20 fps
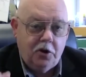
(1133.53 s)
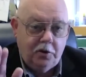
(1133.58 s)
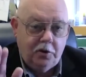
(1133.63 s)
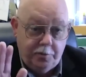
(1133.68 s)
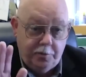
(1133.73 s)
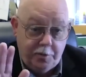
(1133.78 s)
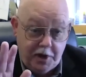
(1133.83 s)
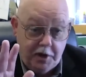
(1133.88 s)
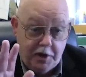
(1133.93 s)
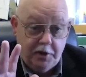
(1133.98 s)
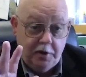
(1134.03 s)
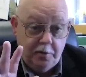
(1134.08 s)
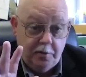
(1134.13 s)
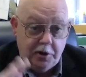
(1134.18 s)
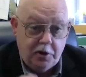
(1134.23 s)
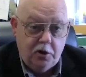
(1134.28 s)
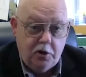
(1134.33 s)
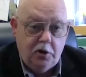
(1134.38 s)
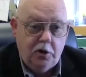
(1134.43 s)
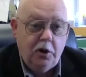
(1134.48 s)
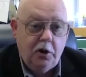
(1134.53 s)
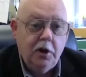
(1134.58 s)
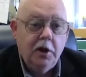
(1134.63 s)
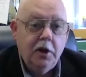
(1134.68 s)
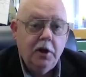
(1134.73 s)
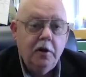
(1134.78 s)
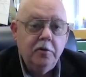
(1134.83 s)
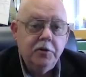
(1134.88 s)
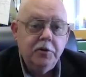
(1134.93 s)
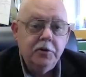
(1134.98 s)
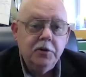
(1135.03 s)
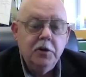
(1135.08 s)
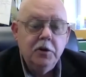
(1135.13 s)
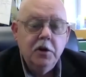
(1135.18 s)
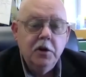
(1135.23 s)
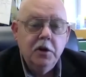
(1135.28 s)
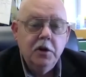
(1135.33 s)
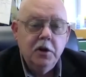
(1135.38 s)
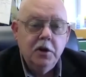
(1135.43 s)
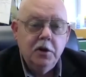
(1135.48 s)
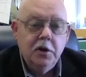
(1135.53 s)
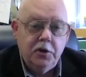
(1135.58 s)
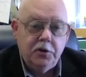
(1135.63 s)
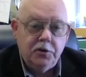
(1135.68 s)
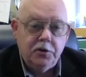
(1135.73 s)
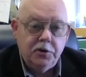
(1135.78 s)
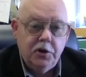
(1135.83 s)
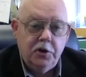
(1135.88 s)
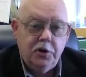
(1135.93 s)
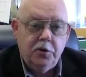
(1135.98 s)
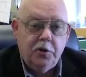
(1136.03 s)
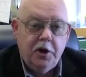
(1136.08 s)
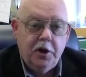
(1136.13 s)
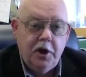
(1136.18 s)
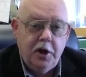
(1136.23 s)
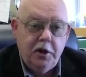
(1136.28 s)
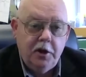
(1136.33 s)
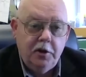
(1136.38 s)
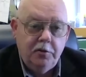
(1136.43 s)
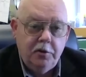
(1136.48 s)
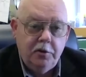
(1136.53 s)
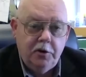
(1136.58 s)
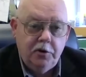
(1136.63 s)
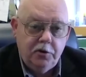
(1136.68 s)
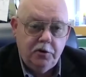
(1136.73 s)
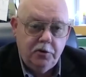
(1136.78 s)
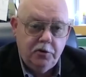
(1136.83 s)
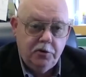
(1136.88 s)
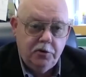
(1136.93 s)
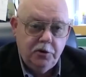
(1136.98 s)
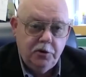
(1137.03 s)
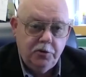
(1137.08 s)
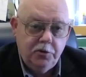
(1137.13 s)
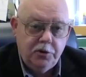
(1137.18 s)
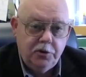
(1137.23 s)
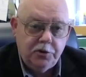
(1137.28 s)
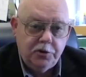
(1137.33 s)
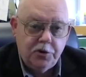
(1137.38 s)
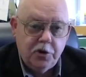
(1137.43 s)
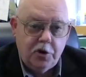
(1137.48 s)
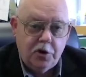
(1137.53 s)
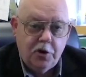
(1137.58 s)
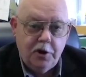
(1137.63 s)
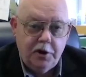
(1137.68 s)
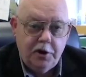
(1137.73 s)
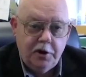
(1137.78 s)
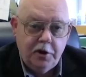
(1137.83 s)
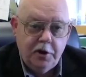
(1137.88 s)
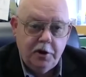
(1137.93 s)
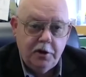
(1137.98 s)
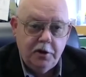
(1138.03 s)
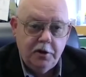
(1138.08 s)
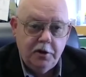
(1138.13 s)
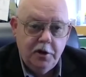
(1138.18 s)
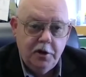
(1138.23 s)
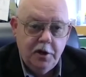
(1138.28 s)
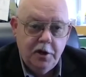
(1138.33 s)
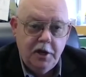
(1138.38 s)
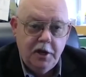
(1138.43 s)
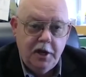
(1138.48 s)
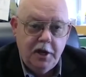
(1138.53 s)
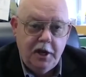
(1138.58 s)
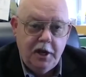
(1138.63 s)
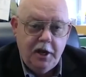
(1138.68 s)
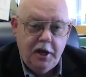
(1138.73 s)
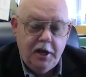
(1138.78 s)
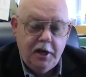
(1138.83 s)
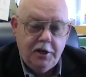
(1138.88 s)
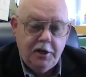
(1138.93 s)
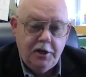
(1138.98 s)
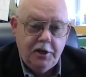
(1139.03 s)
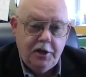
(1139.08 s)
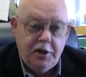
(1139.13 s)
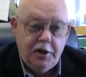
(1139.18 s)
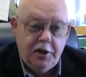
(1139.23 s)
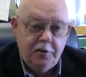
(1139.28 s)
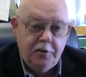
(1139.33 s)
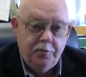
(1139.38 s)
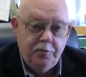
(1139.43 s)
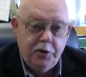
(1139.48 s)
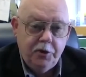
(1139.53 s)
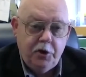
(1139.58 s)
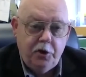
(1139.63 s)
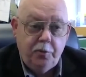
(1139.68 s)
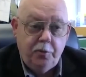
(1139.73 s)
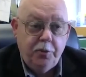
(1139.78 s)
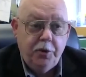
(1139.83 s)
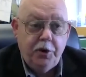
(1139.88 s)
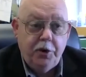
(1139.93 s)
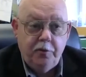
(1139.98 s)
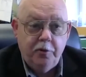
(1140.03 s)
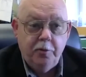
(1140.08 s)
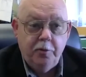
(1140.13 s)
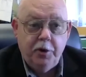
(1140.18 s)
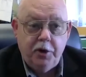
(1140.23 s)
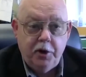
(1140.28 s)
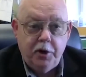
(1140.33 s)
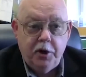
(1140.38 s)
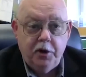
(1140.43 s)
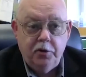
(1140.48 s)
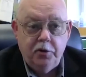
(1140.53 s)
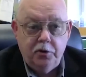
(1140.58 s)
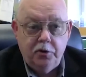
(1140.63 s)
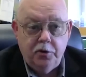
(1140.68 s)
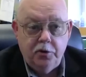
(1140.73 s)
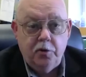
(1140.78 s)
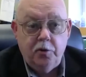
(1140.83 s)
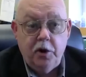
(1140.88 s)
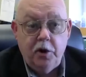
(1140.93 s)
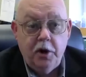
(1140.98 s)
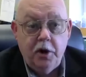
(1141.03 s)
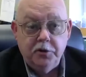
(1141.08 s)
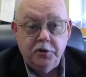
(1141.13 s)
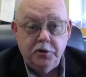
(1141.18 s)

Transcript: pandemic all lifts, they'll say, okay, and shoot the starting gun, and you know, put everybody under duress